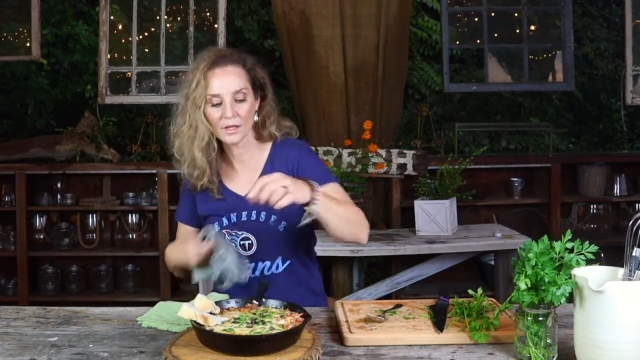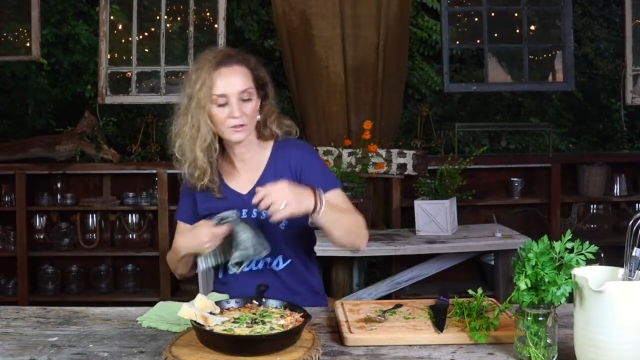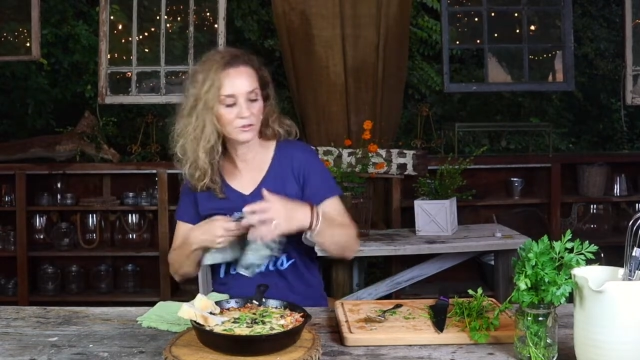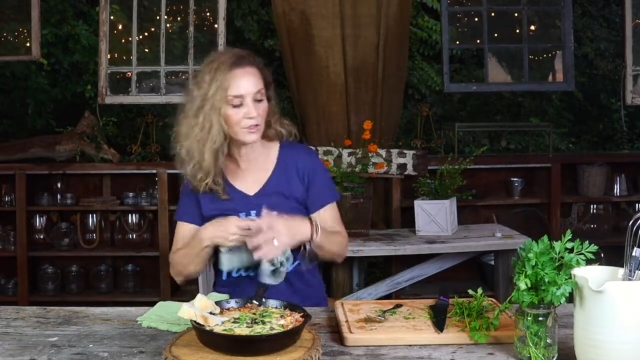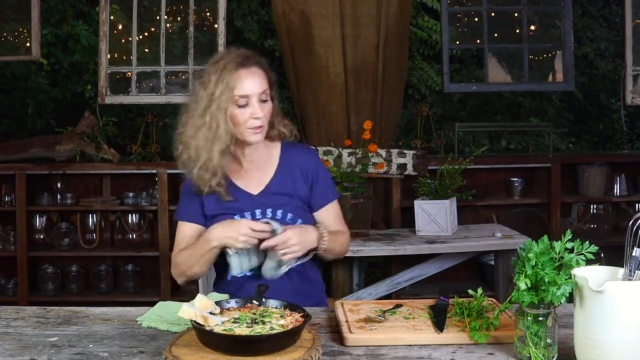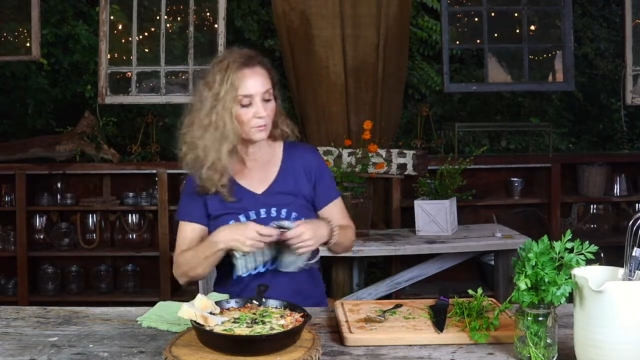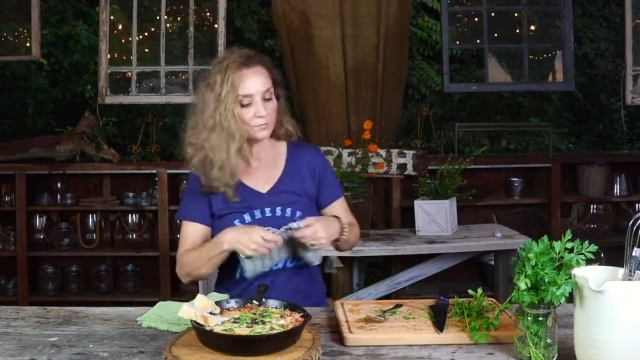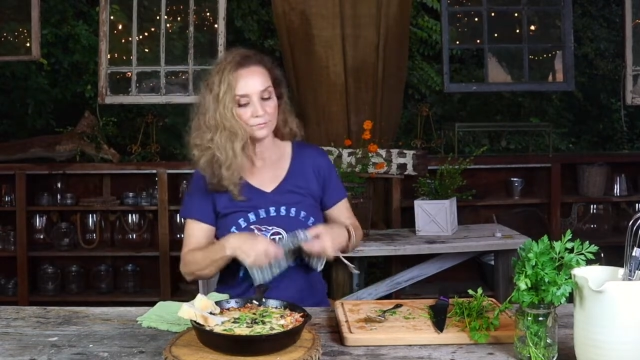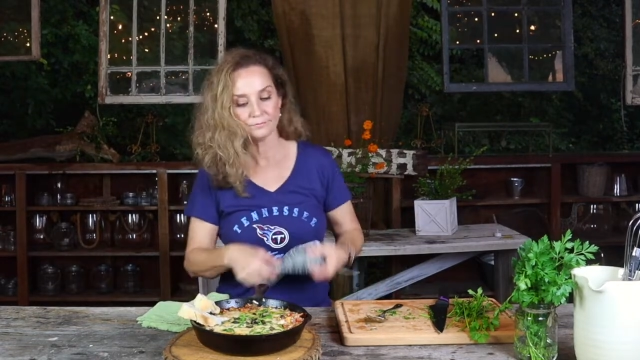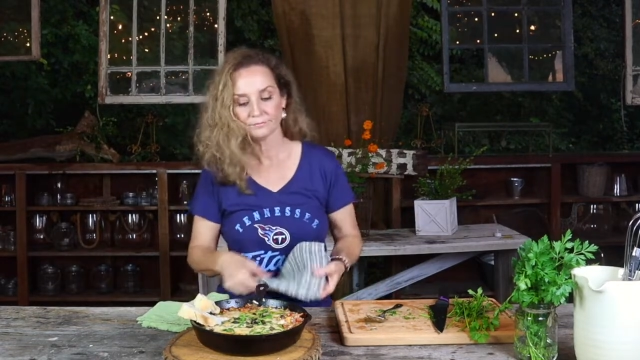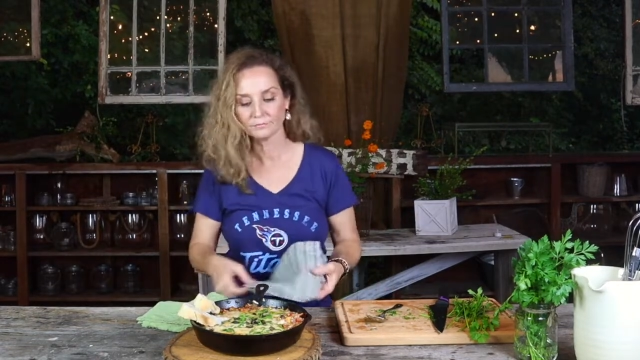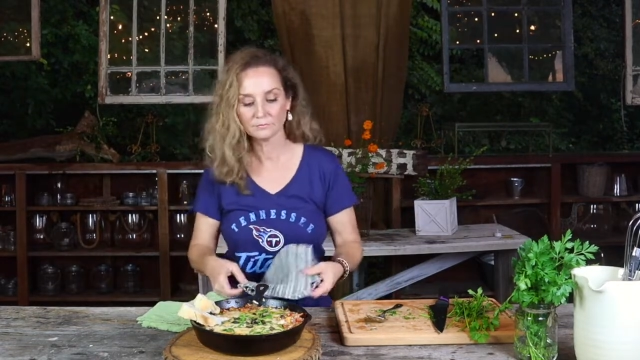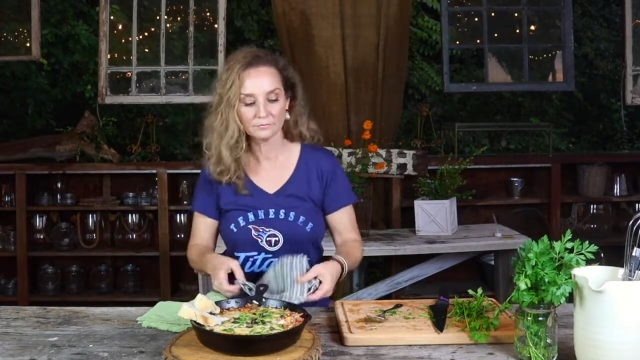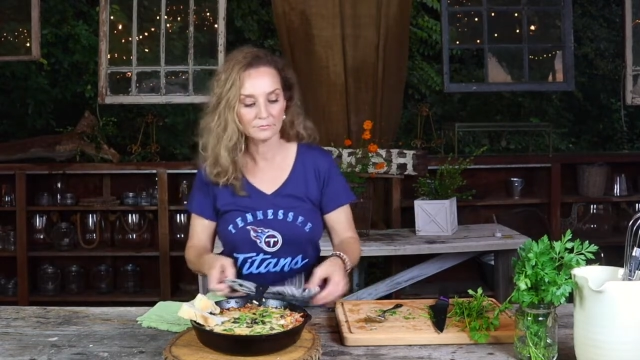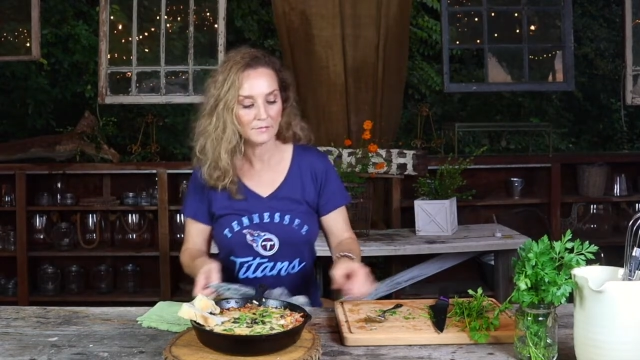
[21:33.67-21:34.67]
So
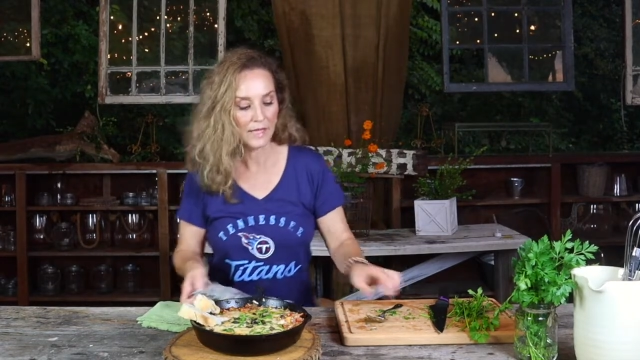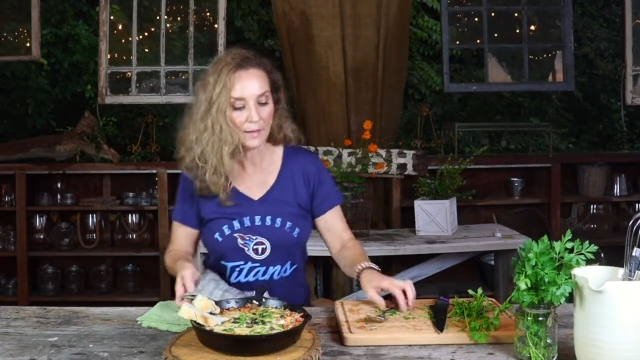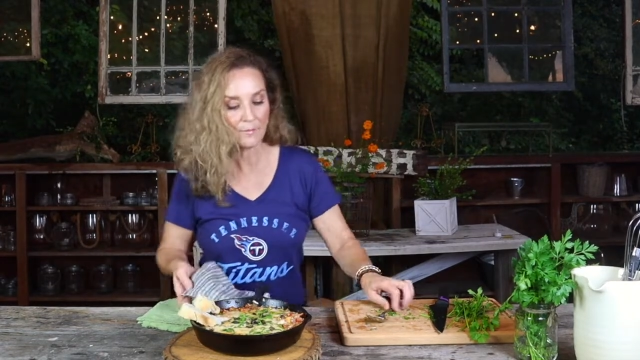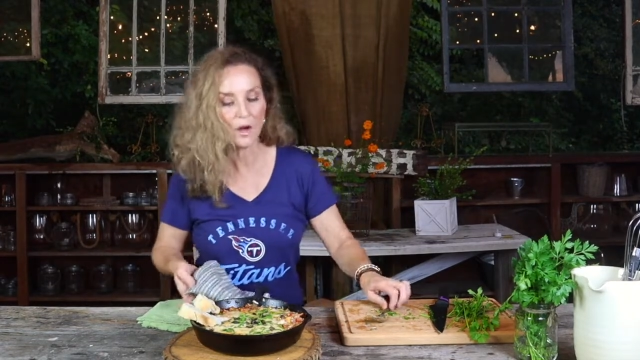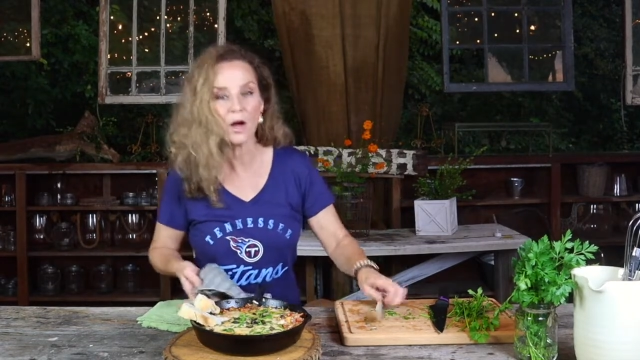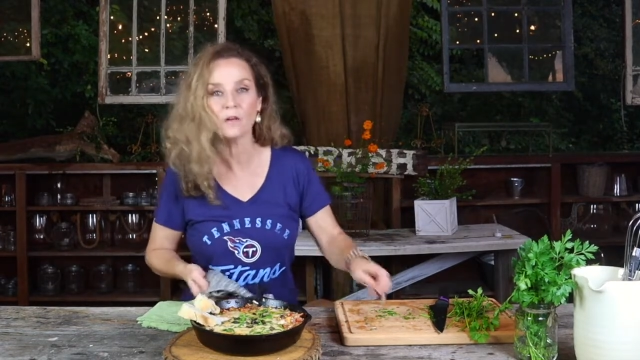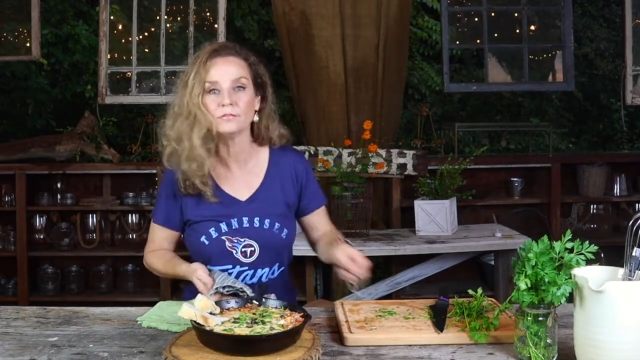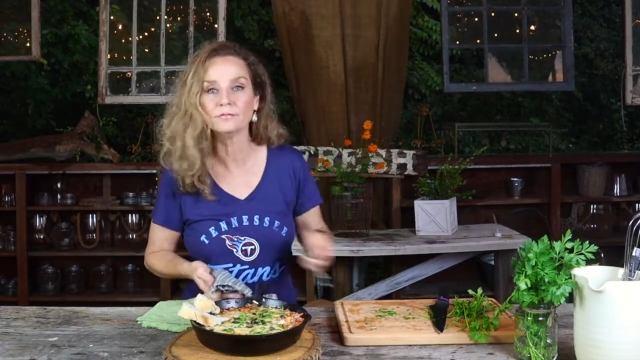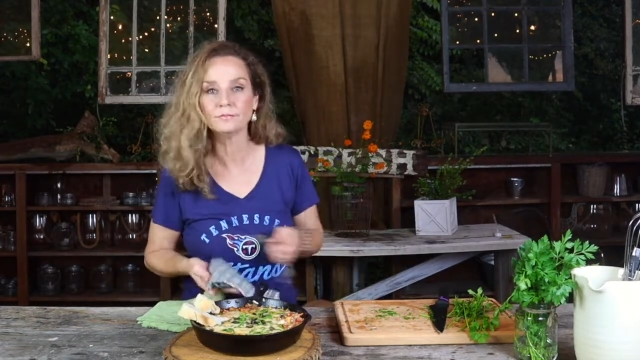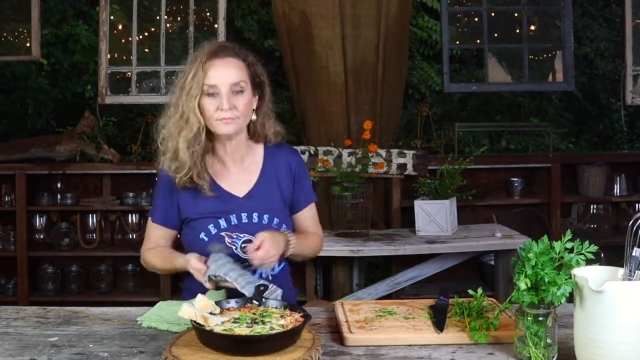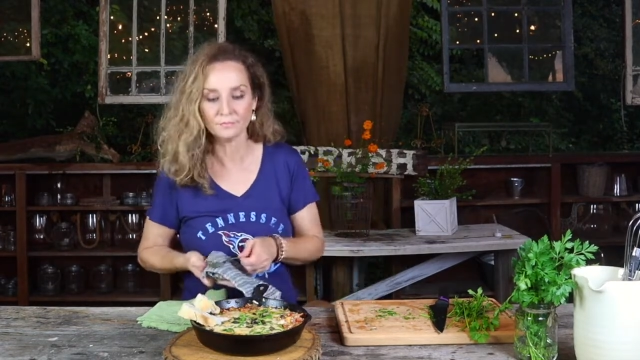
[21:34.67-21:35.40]
I'm off.